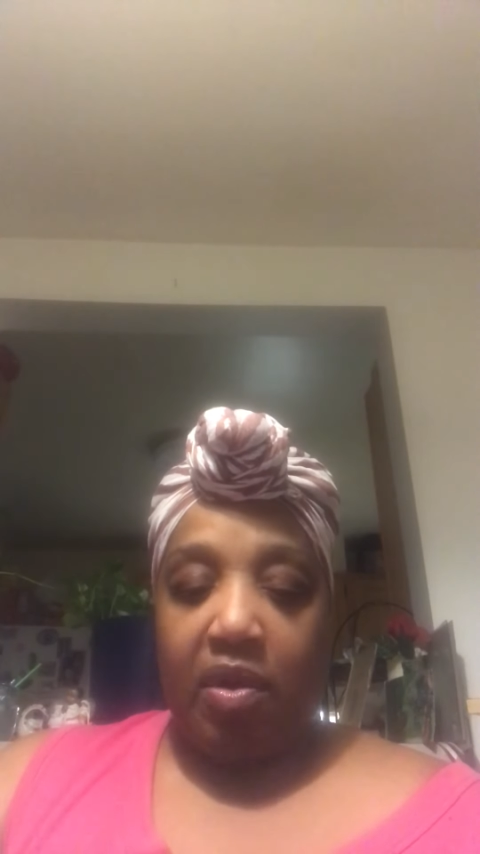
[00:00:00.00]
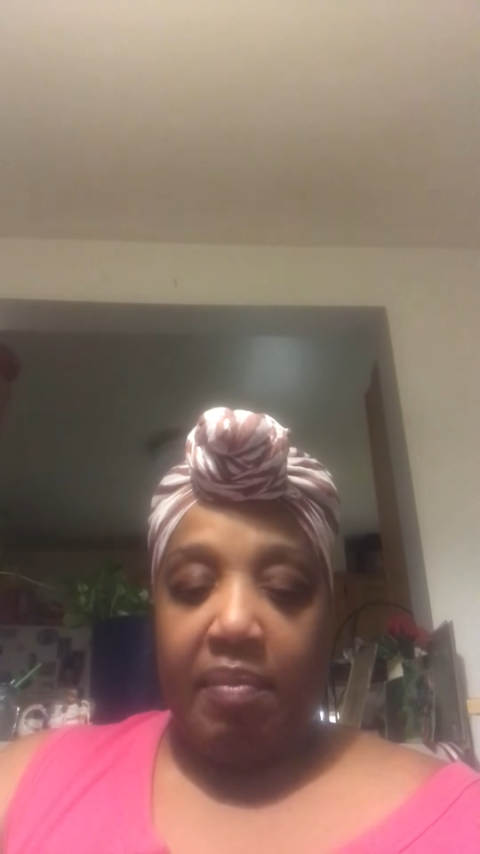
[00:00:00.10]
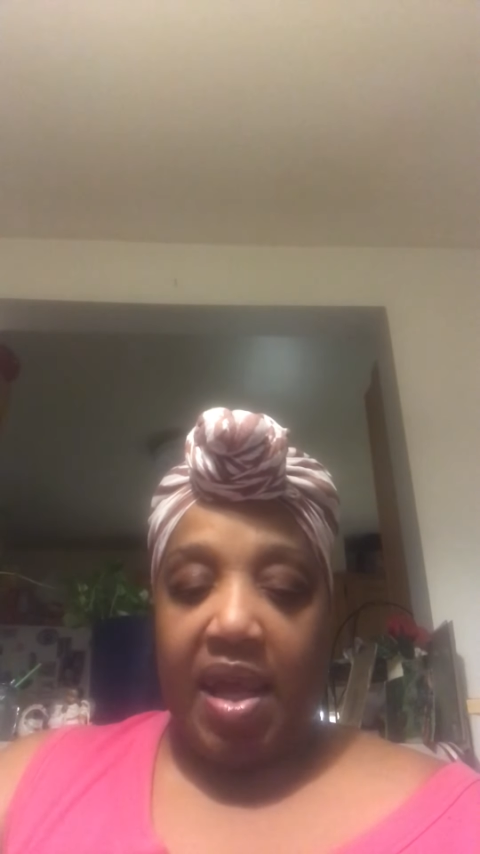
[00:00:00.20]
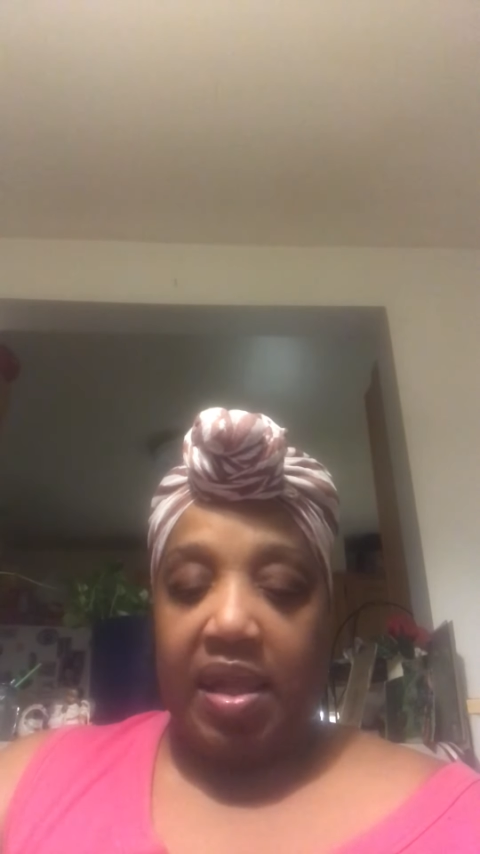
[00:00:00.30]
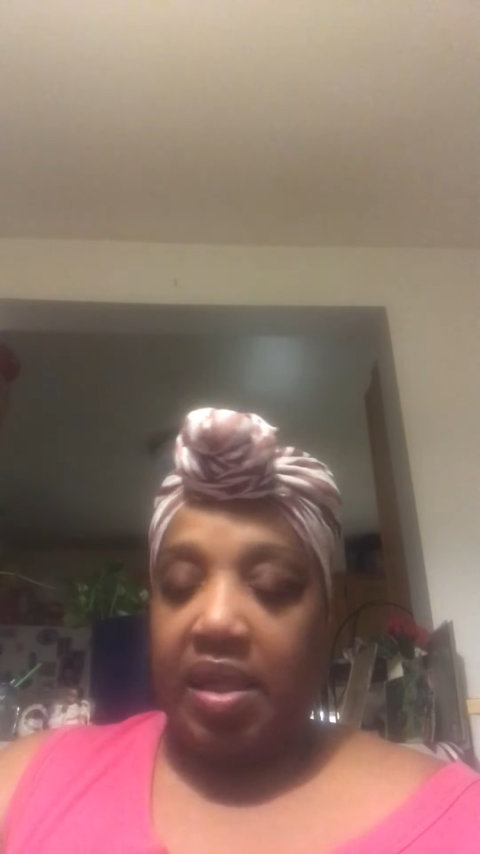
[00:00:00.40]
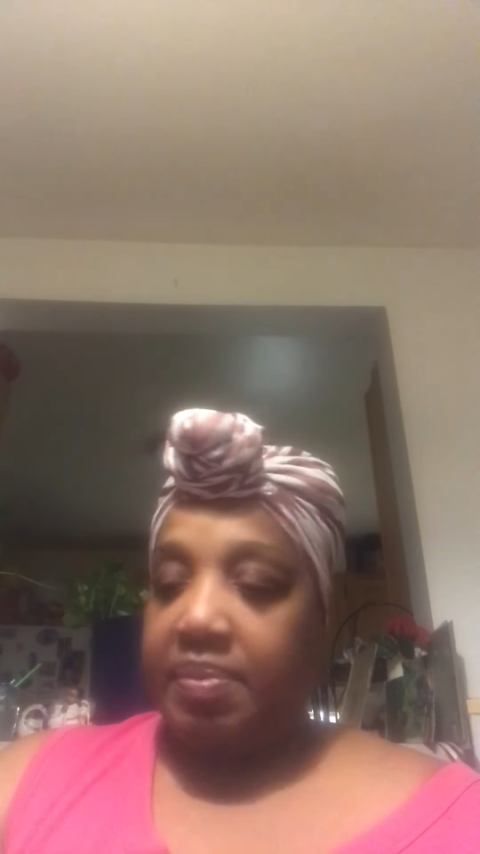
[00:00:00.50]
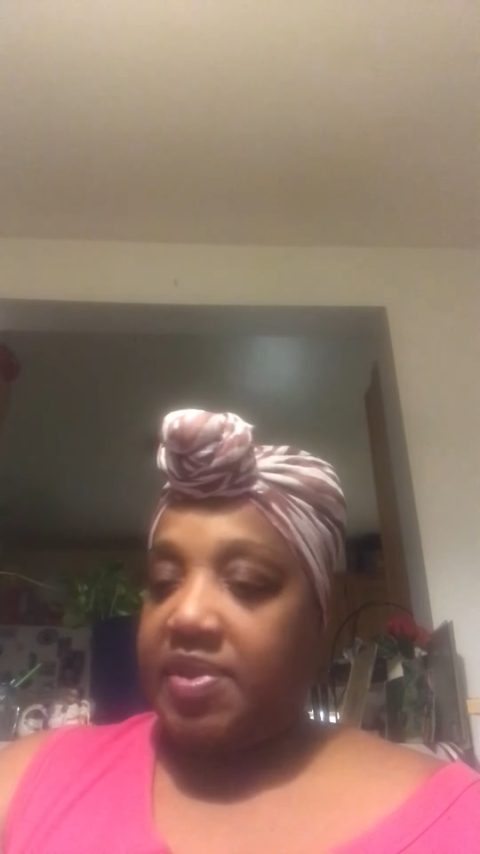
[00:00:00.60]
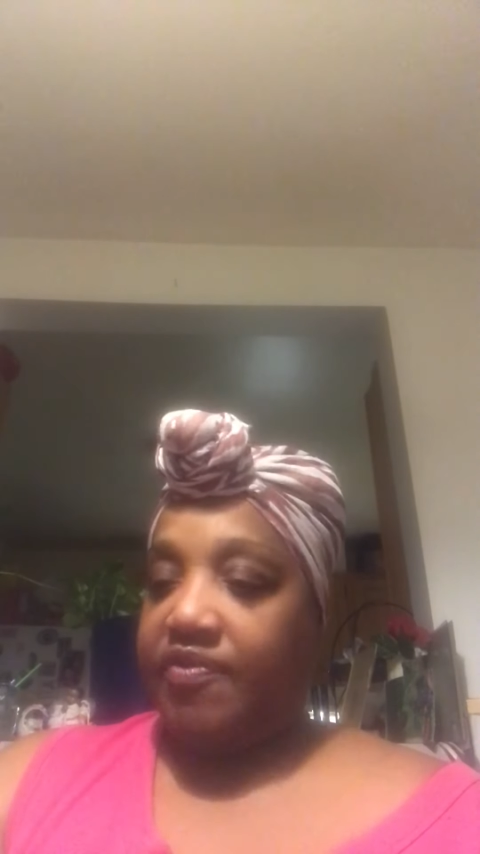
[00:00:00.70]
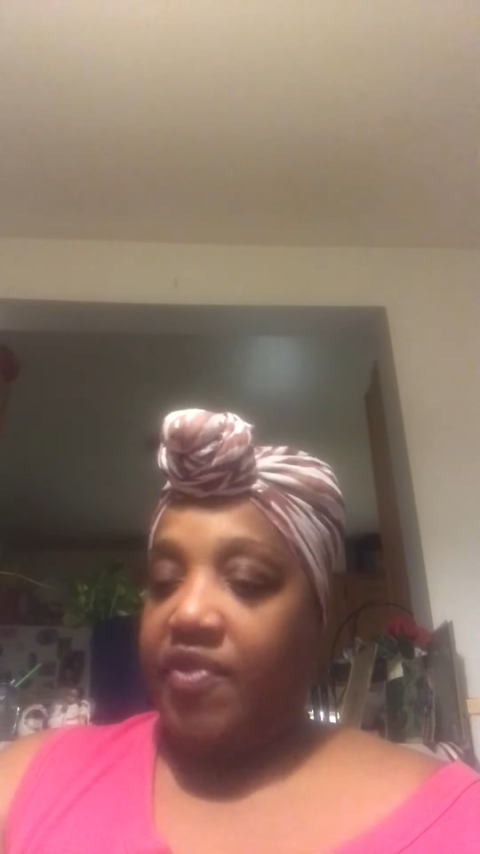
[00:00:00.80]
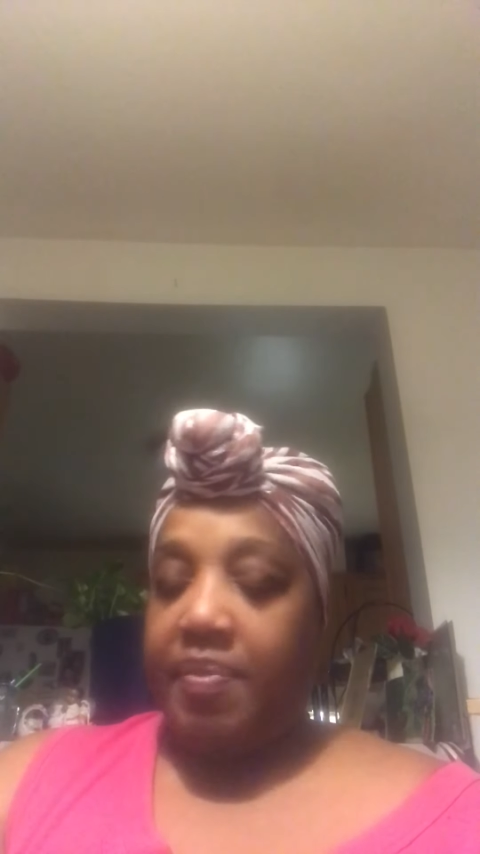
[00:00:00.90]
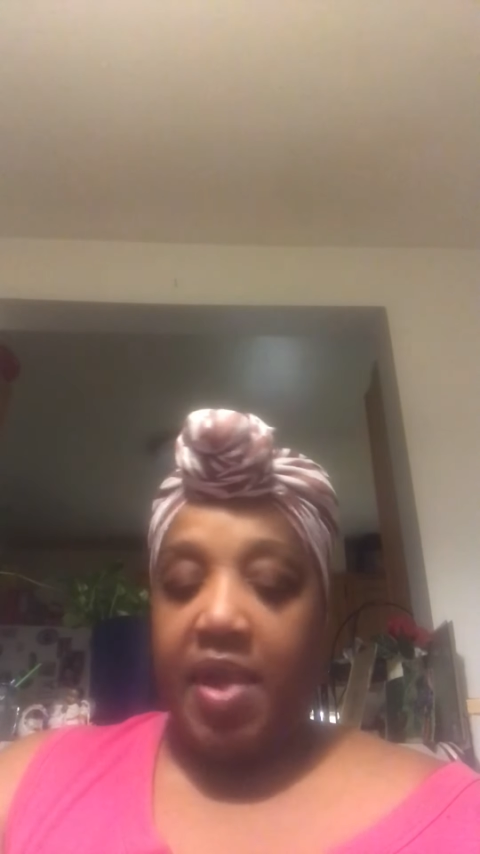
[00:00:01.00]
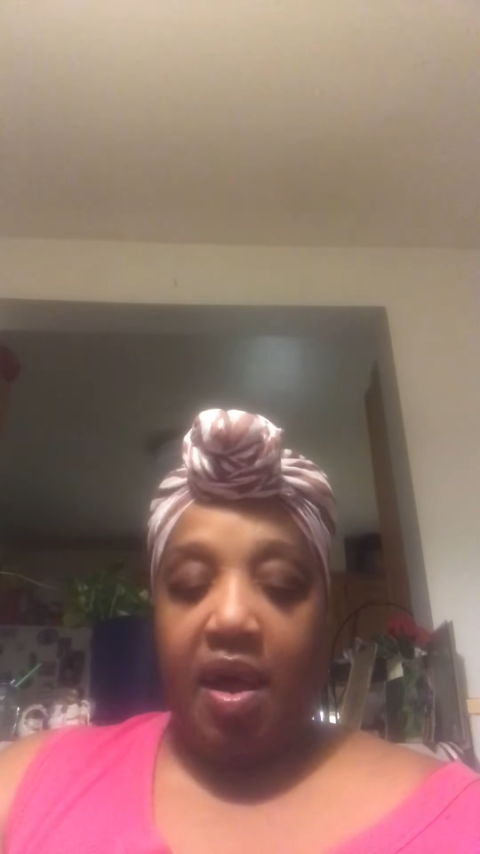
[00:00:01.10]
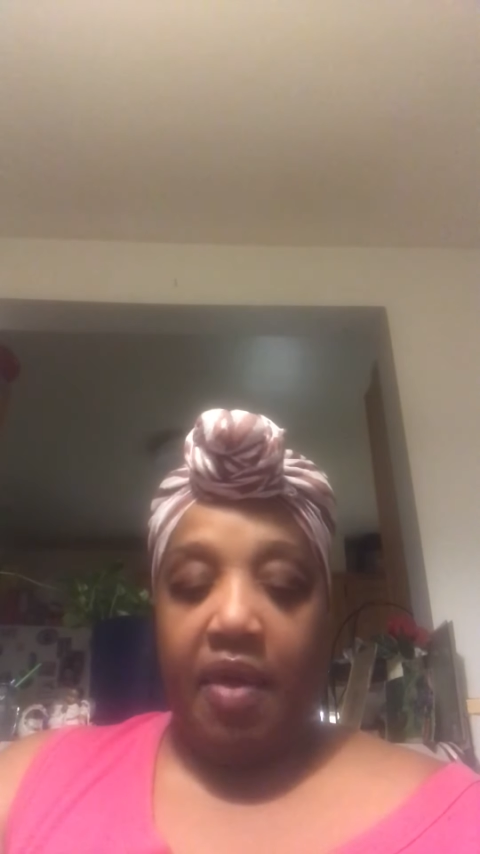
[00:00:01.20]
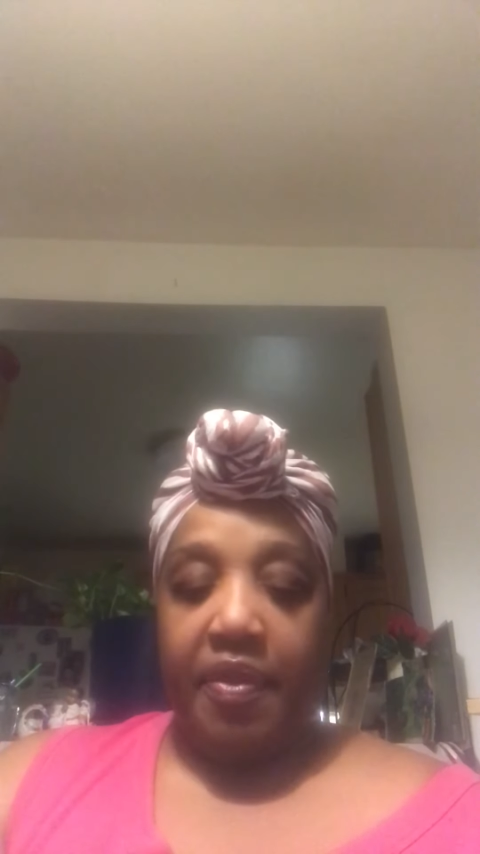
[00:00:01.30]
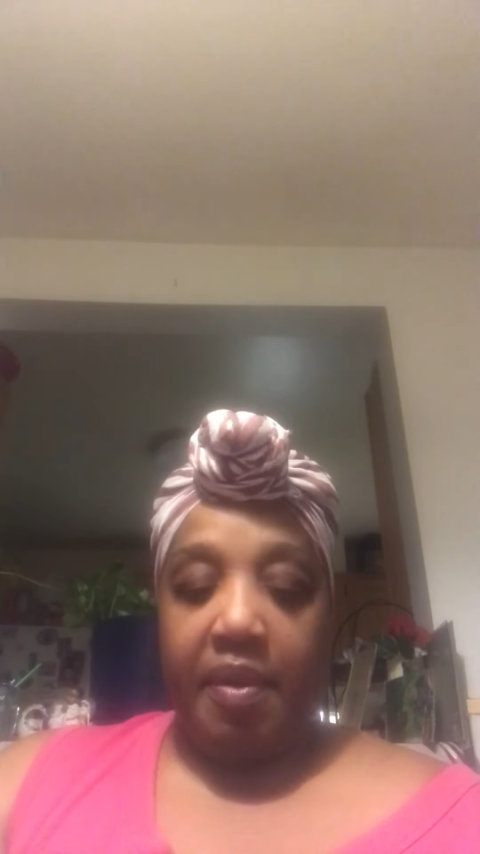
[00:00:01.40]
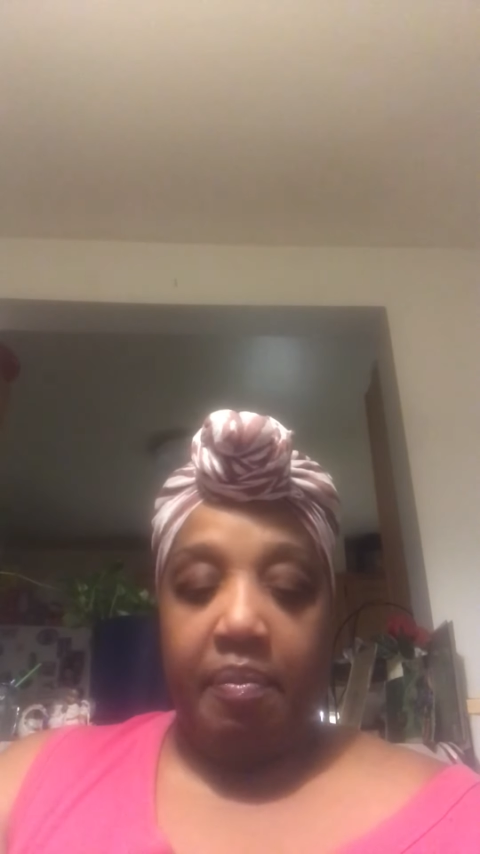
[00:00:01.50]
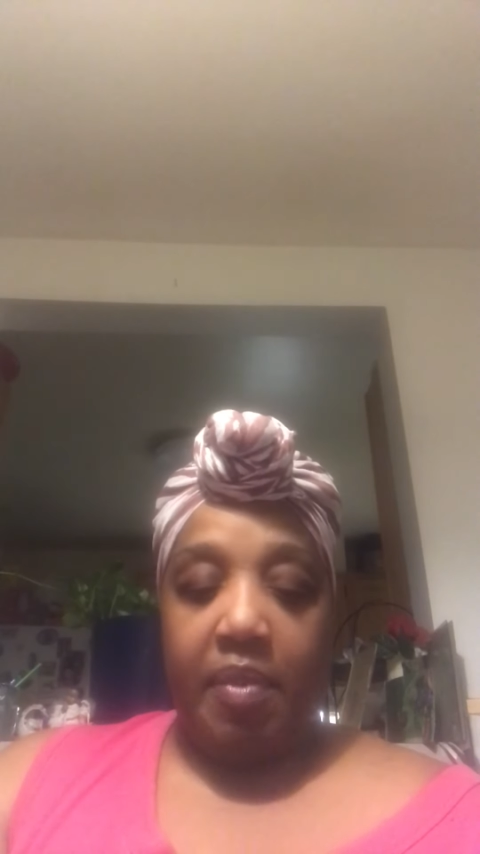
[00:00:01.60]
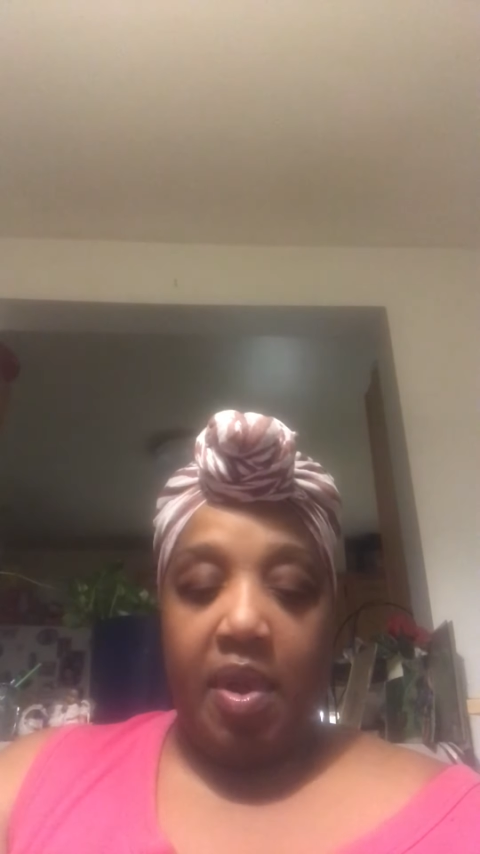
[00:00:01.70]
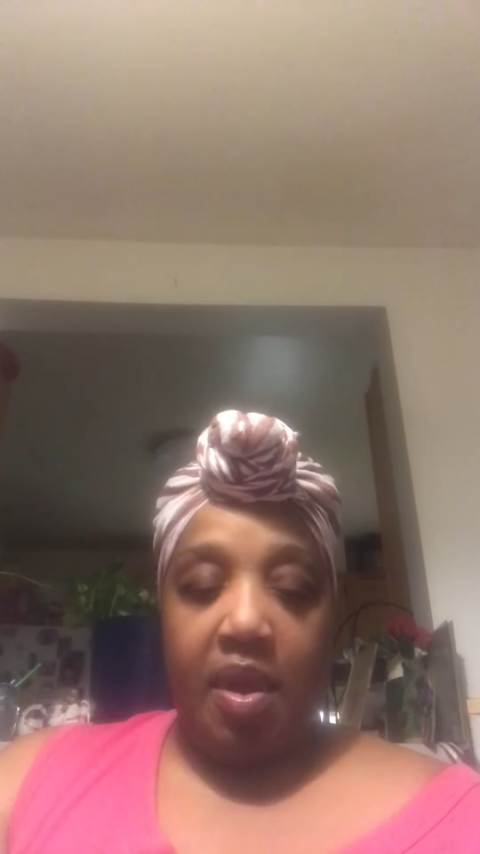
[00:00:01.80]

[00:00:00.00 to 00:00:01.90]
on my lips from the other